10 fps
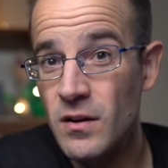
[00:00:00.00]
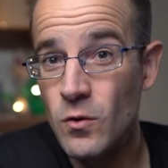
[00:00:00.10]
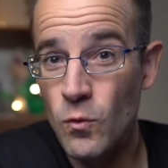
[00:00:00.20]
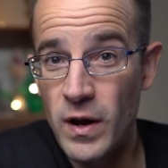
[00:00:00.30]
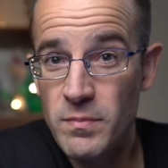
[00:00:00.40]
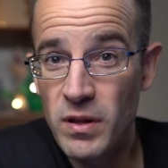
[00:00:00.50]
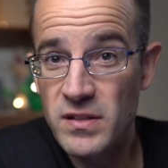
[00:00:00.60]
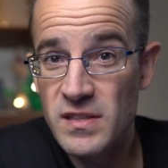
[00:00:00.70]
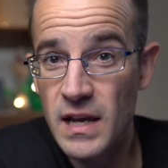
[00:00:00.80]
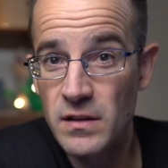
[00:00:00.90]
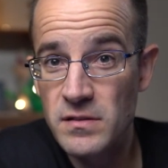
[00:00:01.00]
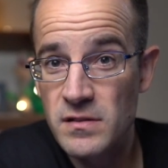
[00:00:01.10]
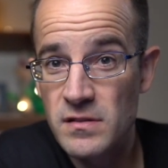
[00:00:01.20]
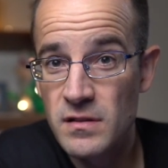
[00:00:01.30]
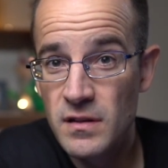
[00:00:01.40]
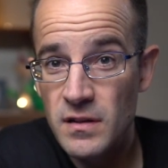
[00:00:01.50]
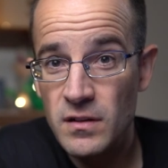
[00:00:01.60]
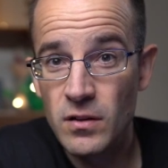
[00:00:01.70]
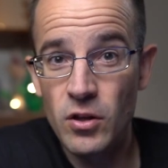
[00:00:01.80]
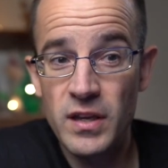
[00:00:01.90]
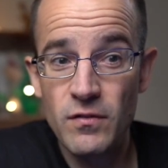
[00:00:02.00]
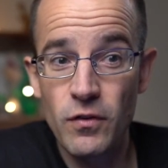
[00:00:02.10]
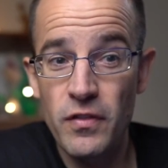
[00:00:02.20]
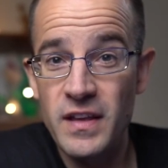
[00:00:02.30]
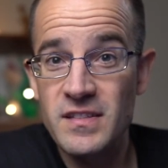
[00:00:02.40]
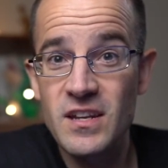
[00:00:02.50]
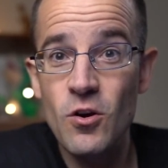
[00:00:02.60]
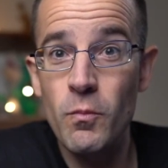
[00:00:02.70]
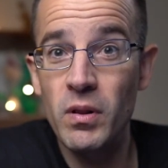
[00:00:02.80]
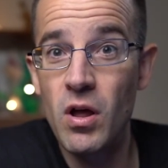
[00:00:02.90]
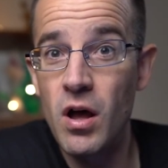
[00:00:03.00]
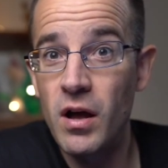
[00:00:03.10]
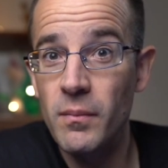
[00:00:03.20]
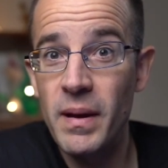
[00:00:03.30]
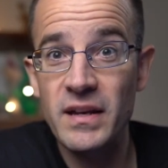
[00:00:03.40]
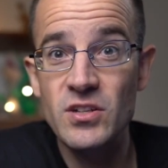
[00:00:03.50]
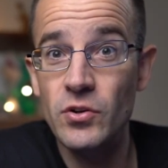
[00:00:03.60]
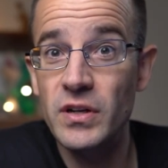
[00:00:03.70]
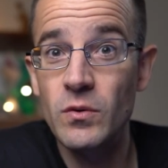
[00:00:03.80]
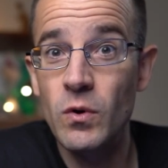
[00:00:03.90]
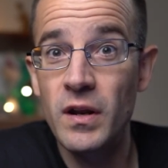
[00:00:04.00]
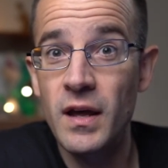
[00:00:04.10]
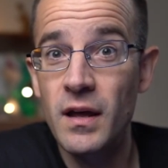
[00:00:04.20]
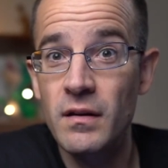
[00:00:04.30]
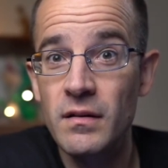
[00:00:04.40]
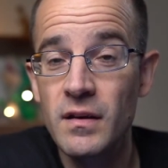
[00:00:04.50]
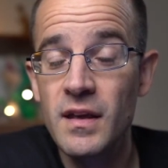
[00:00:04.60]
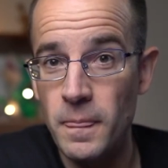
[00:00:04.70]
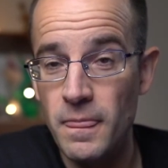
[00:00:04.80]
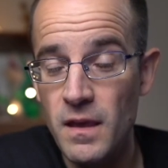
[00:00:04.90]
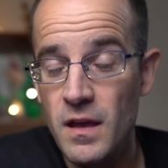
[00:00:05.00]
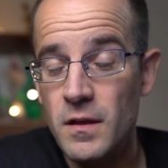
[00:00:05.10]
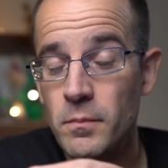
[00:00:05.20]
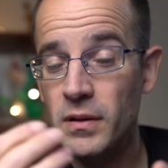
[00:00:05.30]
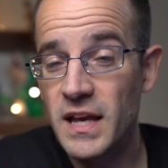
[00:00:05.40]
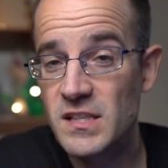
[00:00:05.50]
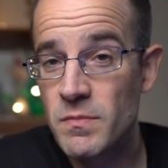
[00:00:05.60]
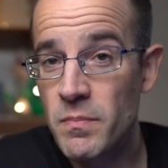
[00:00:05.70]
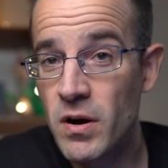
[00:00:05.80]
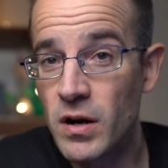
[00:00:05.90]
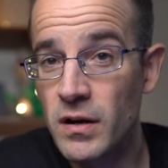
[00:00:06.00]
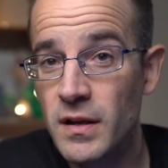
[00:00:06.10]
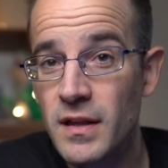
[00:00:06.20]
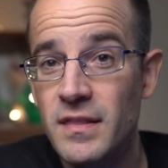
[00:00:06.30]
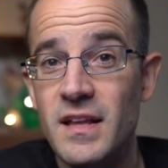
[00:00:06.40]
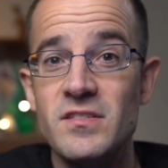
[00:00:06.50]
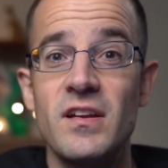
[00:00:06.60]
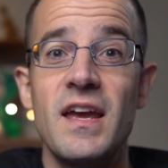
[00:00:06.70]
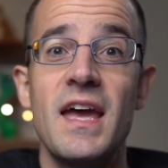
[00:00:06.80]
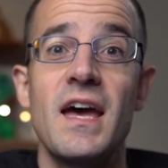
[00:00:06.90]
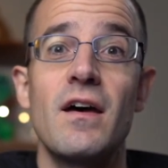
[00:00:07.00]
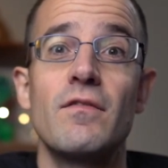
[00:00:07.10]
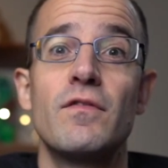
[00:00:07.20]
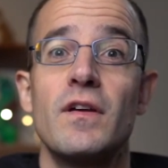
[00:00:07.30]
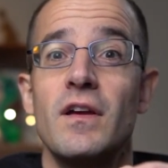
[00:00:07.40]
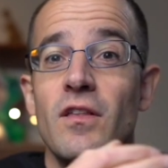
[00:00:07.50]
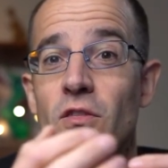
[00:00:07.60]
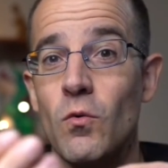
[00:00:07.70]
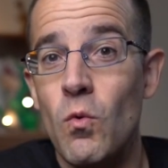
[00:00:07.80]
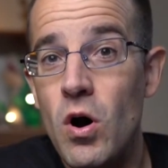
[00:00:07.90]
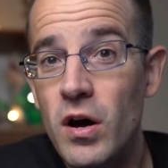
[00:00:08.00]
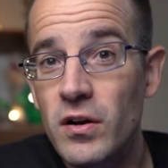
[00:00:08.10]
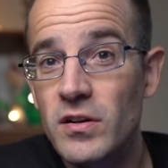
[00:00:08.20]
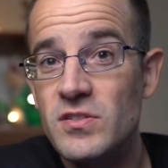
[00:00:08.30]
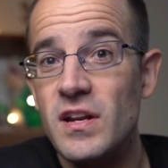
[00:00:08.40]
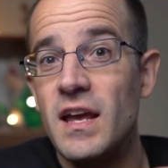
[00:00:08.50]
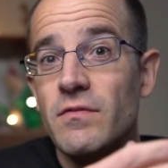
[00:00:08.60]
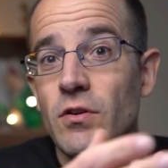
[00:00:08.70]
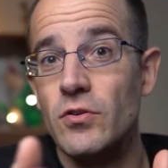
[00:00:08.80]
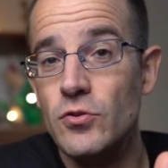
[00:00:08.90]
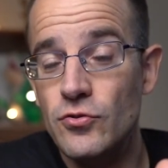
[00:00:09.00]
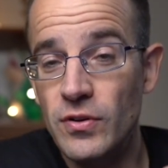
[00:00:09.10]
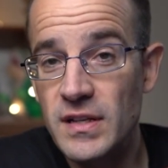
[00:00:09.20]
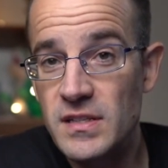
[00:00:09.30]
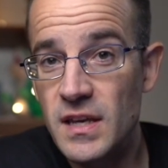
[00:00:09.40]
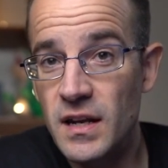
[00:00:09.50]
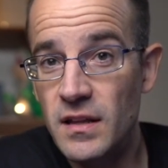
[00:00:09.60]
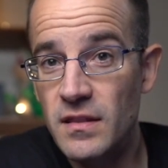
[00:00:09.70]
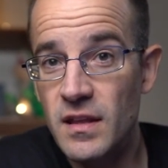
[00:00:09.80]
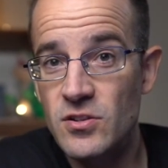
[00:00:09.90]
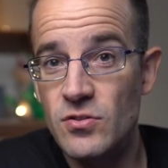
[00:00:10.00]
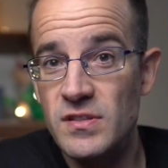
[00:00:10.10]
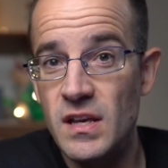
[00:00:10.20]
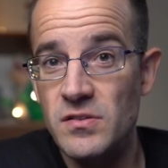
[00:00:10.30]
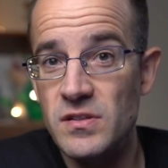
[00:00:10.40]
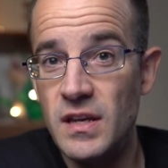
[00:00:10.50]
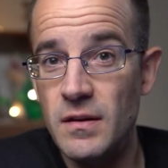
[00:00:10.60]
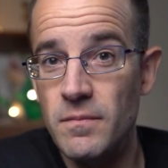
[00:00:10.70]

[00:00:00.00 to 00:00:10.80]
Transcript: white blood cells looking for things that don't belong, bacteria and whatnot; plasma part, that's going to have the water, it's going to have your nutrients in it that your cells need.